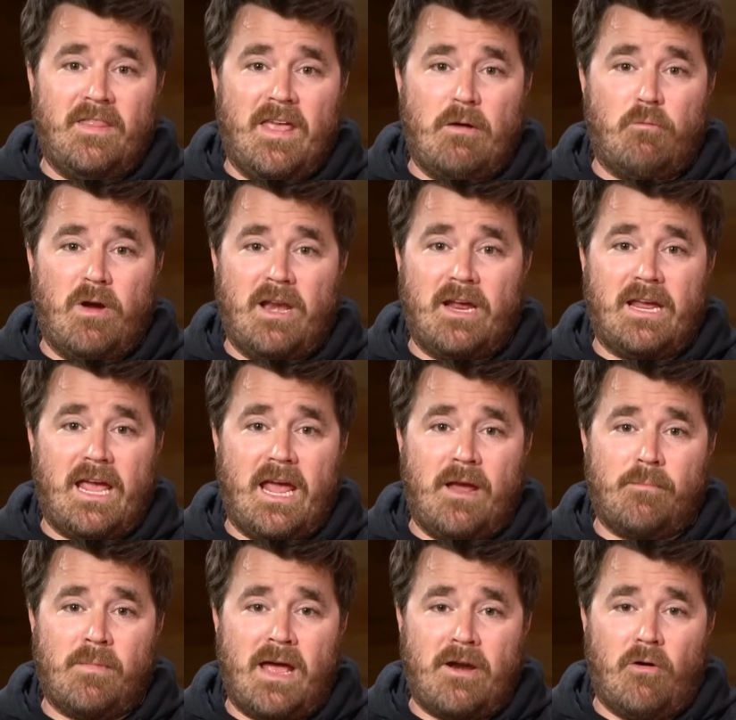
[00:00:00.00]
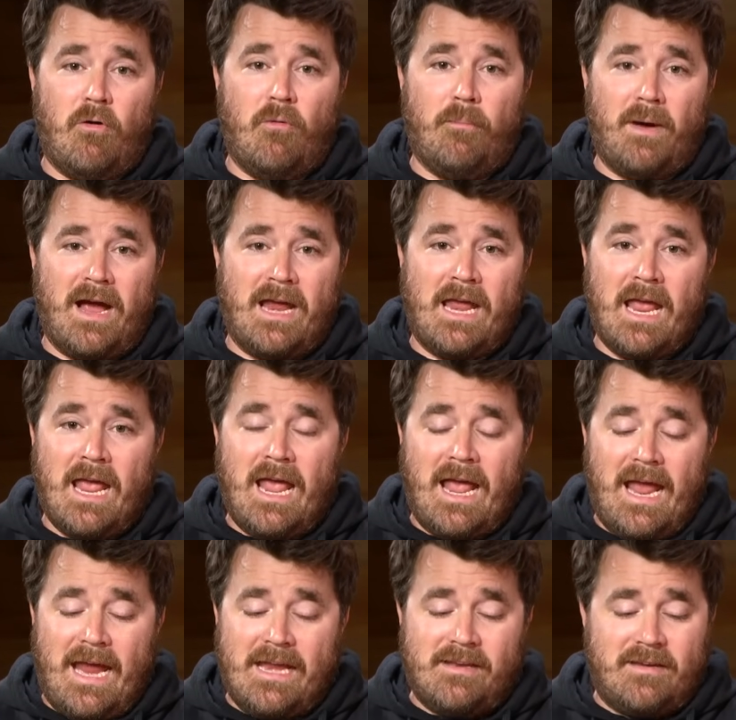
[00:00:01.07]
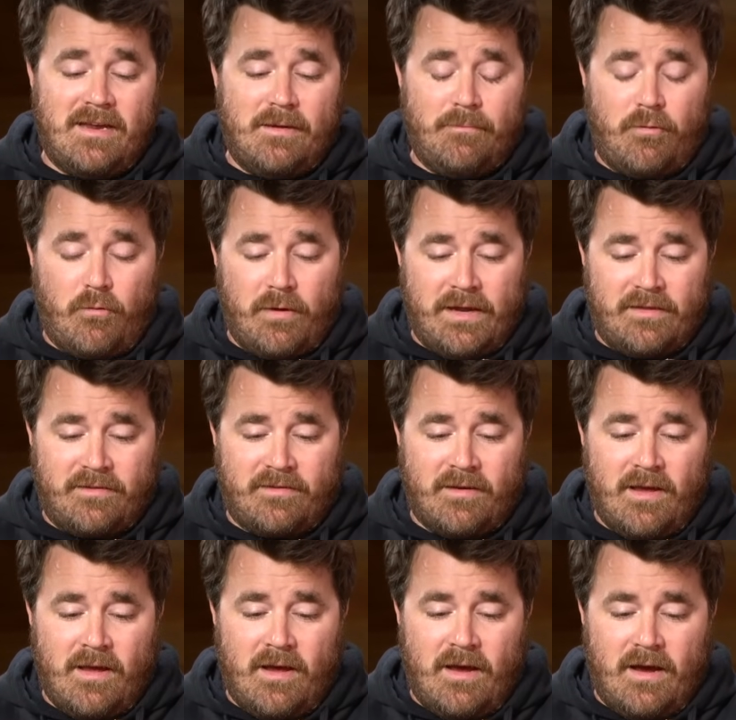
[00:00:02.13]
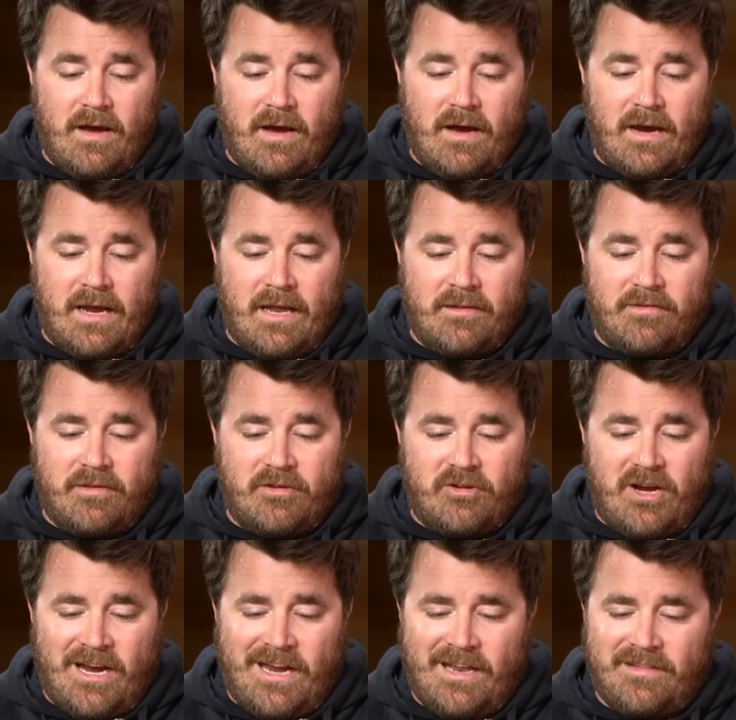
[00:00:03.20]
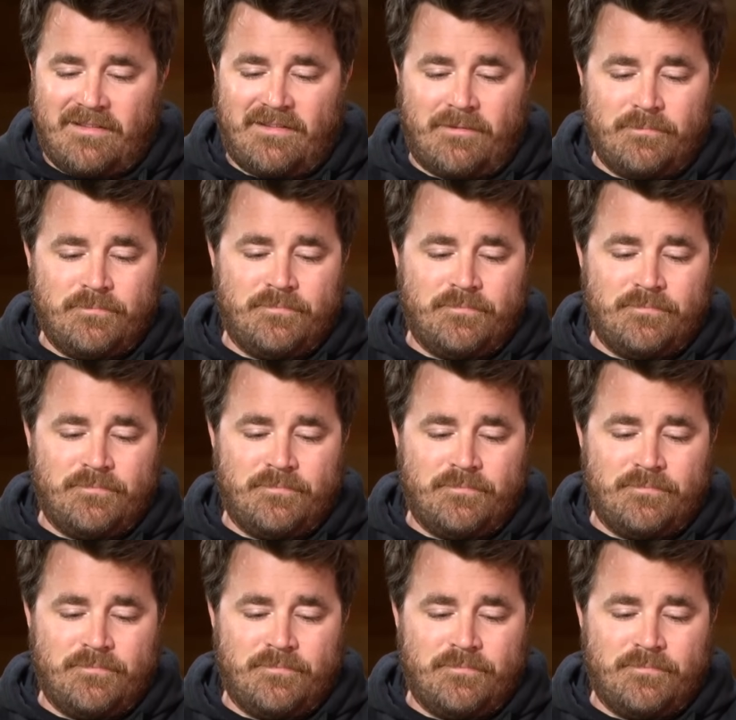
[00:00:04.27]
they win a game at home by 18 points against the Giants.